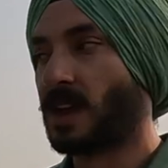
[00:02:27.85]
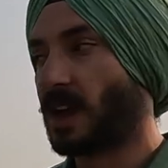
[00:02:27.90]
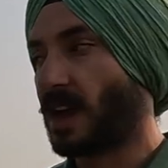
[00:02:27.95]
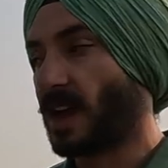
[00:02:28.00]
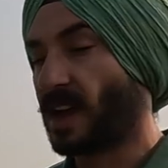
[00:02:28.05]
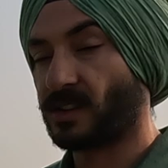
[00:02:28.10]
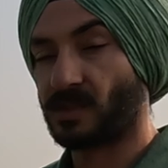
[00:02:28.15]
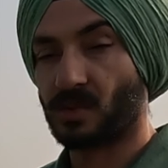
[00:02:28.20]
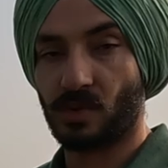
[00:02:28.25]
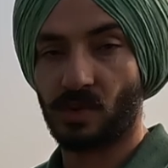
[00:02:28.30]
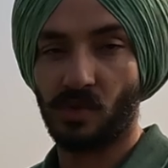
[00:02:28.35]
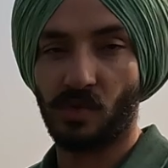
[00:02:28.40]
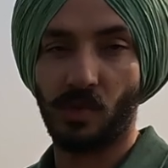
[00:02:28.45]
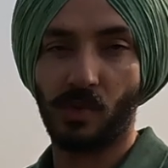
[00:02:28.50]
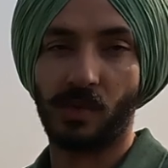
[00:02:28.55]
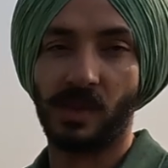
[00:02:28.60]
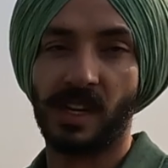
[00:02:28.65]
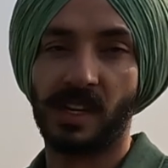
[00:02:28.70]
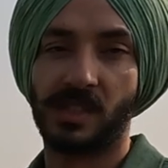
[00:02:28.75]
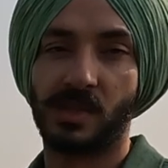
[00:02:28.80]

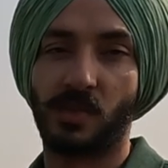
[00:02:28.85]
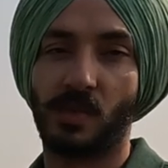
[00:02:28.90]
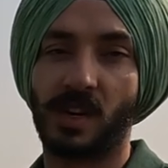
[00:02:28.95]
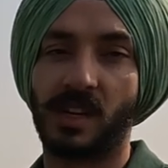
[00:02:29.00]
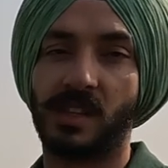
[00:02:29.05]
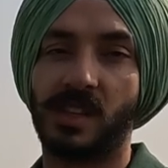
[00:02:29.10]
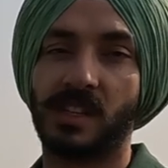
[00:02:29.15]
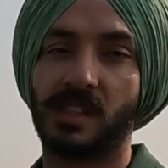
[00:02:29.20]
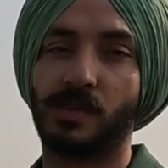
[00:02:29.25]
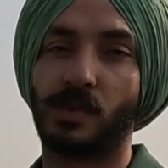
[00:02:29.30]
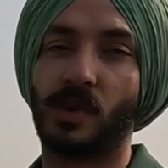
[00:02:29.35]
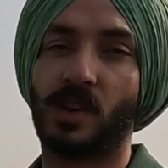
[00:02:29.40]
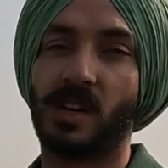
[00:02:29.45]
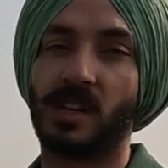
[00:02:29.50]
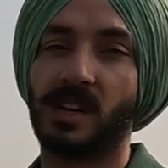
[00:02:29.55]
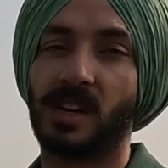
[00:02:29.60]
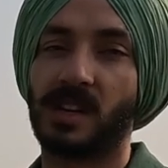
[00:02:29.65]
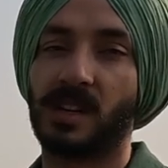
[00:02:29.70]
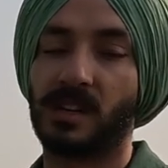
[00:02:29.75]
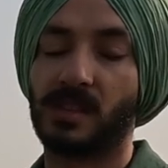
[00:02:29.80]
That's what this
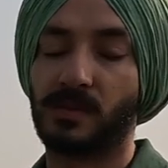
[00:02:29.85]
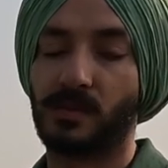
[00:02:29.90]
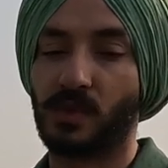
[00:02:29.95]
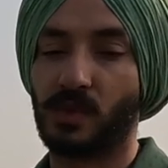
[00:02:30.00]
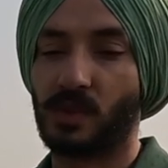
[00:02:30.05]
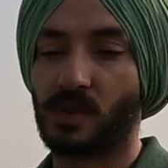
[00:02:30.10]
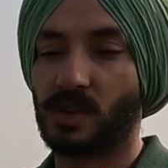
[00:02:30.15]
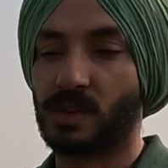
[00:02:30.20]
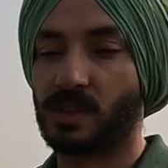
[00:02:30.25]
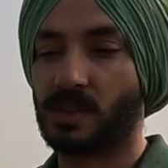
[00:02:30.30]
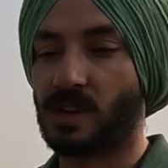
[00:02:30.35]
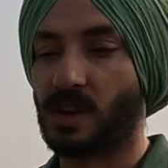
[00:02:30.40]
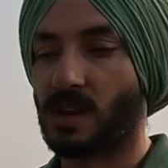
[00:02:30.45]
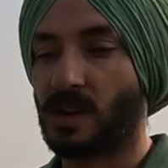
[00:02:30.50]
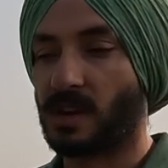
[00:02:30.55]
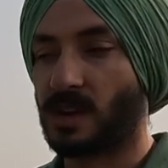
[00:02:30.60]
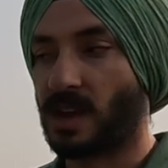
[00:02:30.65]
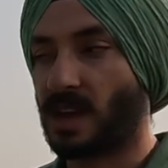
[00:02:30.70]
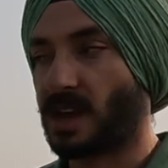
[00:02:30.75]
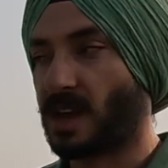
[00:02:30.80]
project is focused
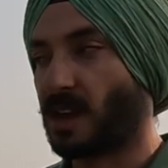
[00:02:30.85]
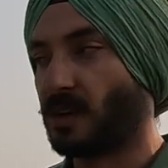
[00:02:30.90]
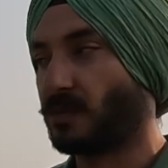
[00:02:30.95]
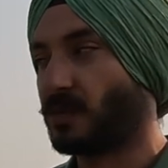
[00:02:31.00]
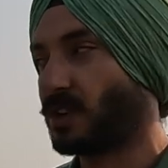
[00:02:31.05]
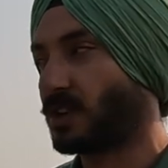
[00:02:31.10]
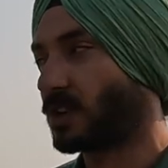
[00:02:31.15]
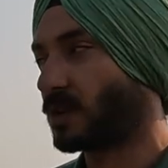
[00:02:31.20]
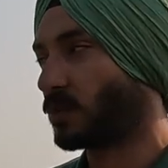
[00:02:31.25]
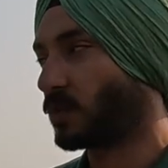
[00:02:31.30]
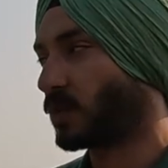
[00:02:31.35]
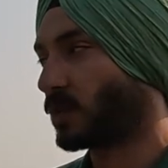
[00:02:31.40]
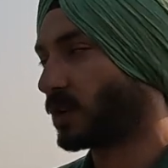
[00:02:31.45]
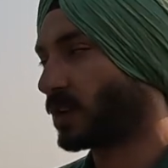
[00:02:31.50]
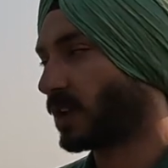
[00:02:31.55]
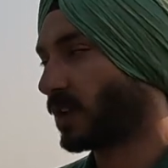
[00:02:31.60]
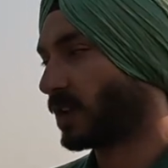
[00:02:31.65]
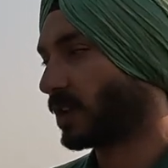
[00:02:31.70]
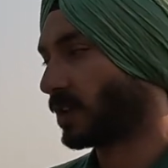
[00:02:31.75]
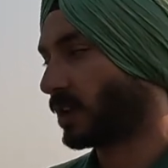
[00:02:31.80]
on. We are
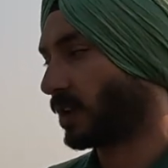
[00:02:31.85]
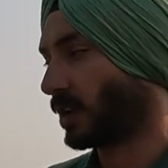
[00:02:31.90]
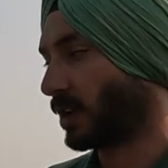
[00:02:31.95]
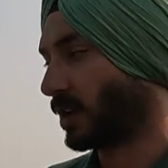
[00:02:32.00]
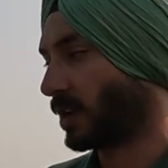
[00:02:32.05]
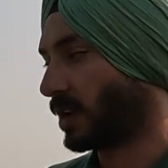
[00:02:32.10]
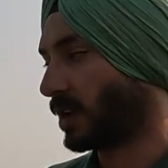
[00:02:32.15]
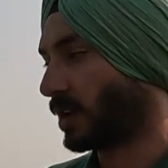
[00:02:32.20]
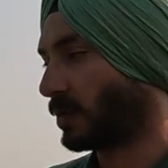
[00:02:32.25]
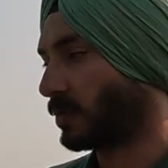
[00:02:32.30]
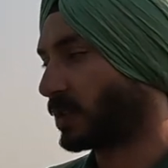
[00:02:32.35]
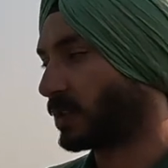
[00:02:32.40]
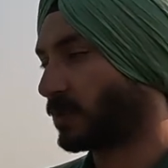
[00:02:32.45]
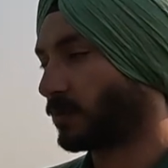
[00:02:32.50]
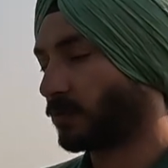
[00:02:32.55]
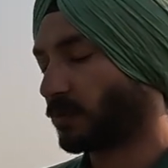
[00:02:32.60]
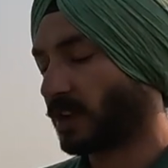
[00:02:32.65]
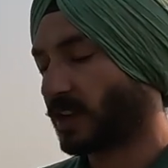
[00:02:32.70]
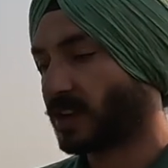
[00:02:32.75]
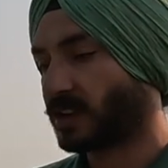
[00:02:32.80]
working with
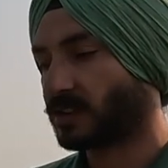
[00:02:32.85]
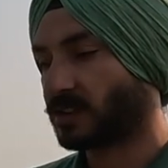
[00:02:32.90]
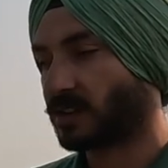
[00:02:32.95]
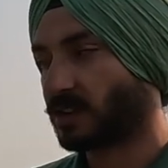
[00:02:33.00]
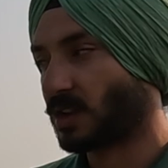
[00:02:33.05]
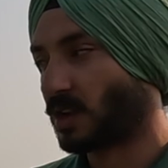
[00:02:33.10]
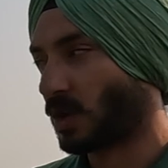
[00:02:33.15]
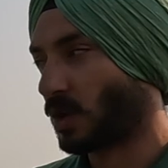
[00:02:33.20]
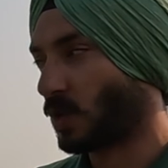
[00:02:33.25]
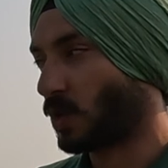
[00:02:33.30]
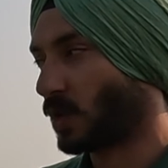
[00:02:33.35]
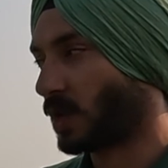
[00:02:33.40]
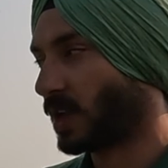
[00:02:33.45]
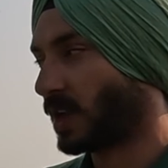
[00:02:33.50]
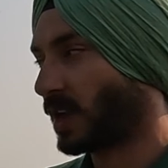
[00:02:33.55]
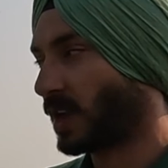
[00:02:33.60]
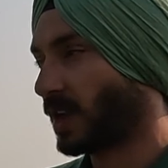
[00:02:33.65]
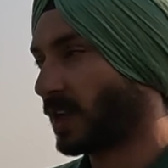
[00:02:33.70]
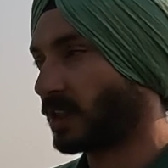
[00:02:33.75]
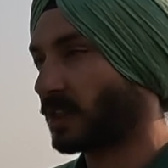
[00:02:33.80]
flax and
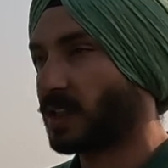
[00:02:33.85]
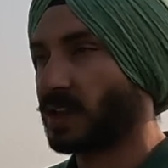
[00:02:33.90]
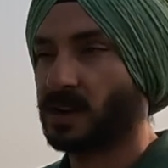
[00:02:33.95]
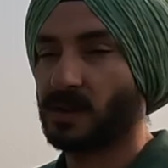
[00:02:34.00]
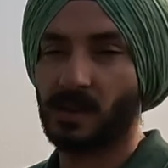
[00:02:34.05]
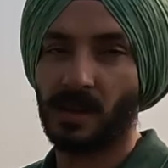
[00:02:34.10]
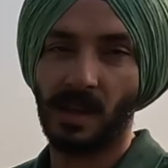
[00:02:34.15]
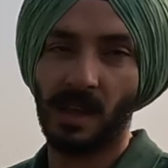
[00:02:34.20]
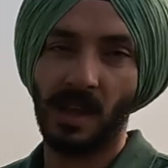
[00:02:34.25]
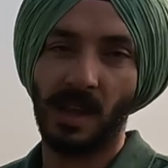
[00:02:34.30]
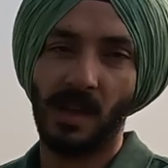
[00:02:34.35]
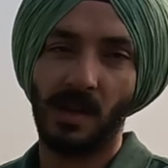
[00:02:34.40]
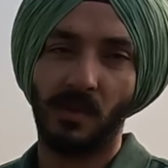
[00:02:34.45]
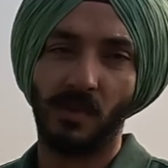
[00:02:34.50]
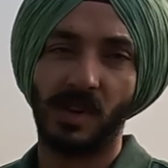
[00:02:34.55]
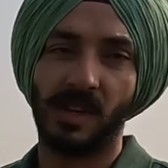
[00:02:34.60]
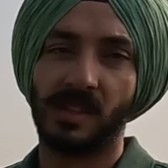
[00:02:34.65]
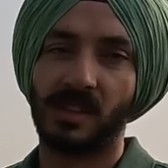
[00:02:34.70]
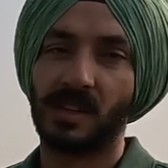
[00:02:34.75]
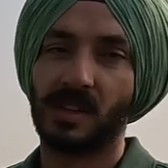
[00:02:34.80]
canola, and then
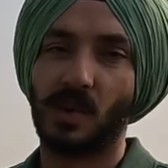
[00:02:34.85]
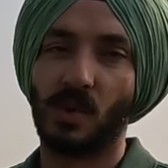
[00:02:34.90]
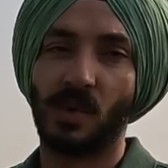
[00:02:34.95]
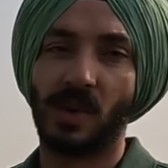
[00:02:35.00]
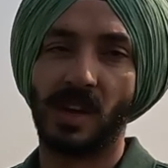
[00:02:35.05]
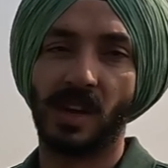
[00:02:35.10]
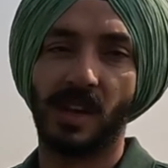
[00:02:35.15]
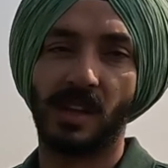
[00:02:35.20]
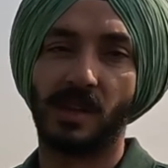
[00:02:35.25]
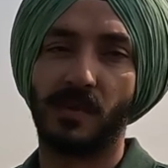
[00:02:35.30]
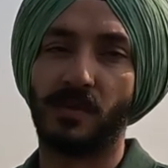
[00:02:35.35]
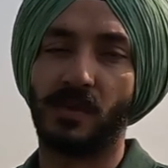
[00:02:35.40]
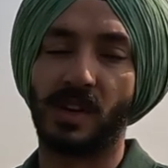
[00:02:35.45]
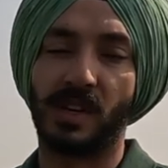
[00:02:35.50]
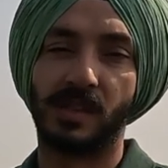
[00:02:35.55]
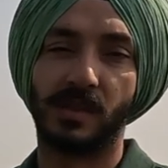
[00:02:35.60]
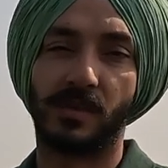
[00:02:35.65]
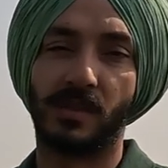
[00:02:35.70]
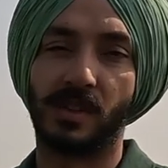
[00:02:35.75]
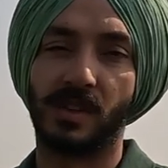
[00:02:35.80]
we are just looking at the
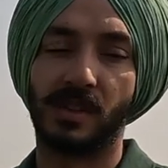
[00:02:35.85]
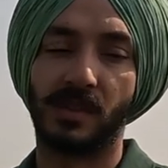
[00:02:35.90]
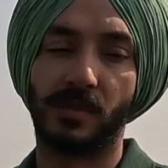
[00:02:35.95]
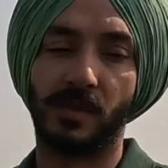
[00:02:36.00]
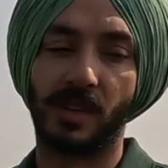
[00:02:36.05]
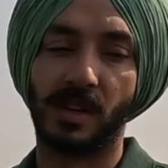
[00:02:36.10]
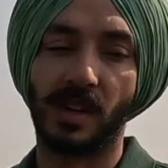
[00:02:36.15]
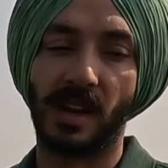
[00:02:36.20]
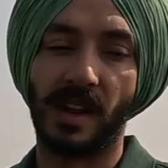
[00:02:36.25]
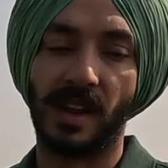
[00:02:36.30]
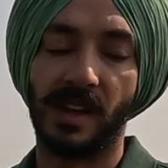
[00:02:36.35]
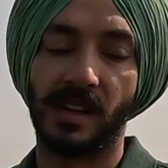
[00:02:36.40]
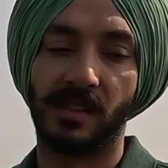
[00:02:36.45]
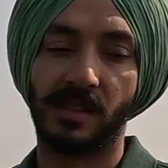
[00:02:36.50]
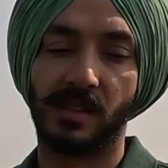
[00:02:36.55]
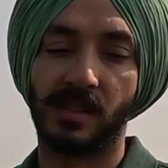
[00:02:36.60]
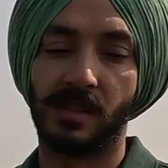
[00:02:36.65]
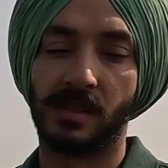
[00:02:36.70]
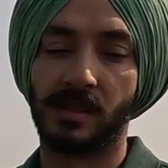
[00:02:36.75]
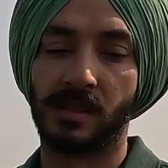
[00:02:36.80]
phosphorus
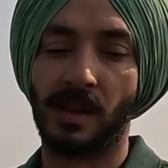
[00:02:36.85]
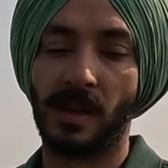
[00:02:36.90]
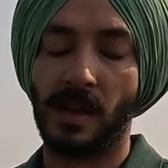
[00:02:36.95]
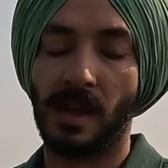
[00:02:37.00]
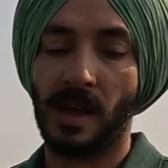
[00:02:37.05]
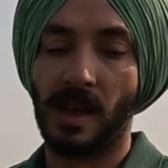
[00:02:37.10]
fertilizers.